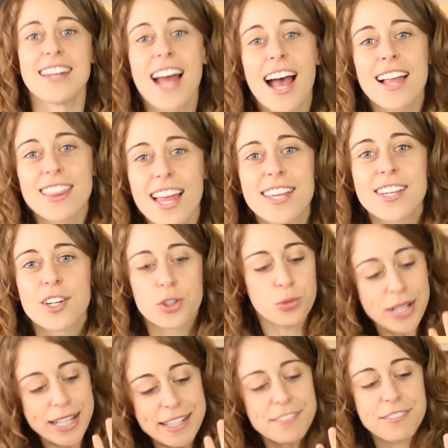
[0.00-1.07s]
And not like your
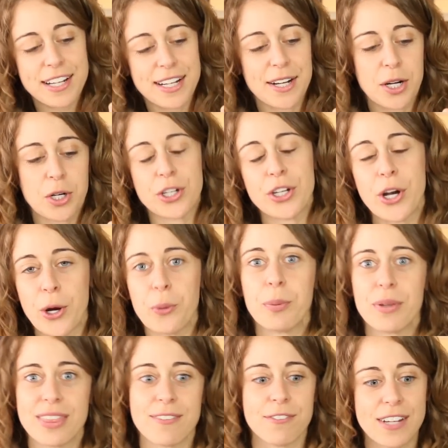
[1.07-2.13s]
ring finger, you know,
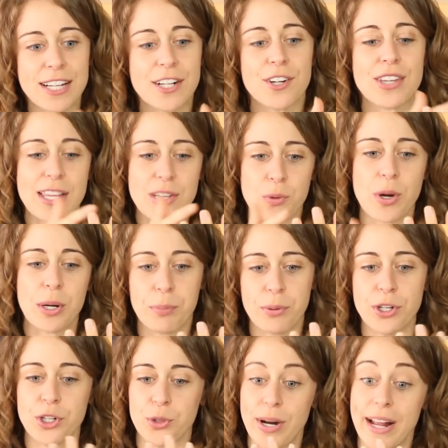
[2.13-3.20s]
but the finger that you want to
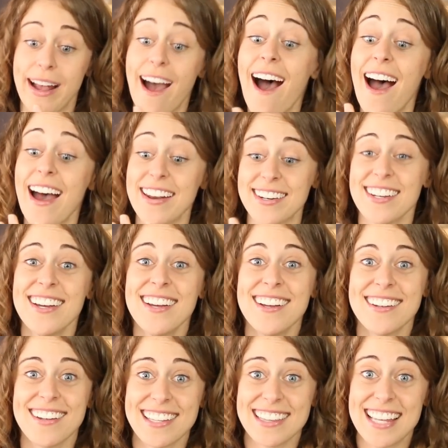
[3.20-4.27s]
put your ring on.
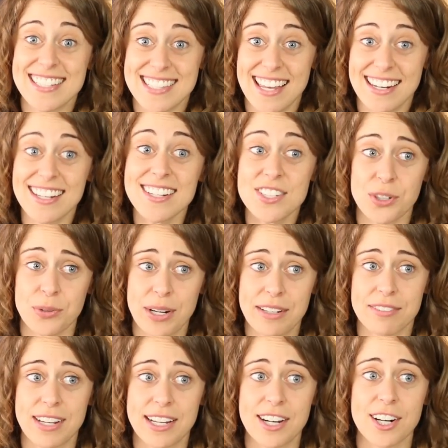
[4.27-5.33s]
Unless that is your
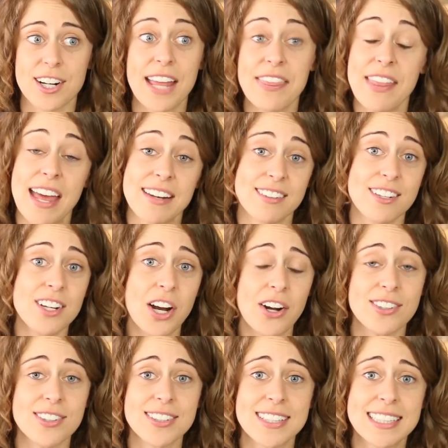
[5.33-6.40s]
ring finger, and then, you
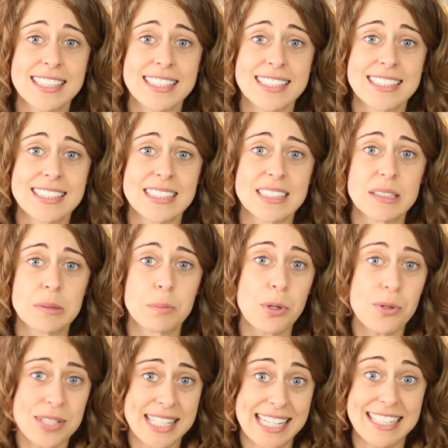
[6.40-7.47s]
know,
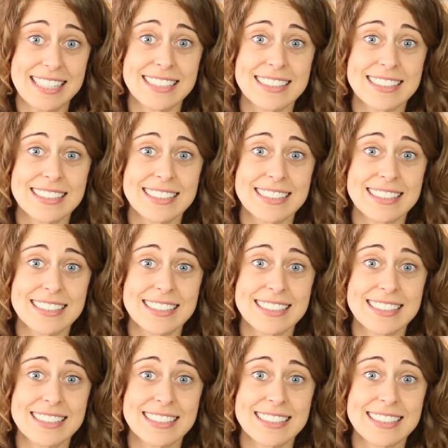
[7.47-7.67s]
proceed.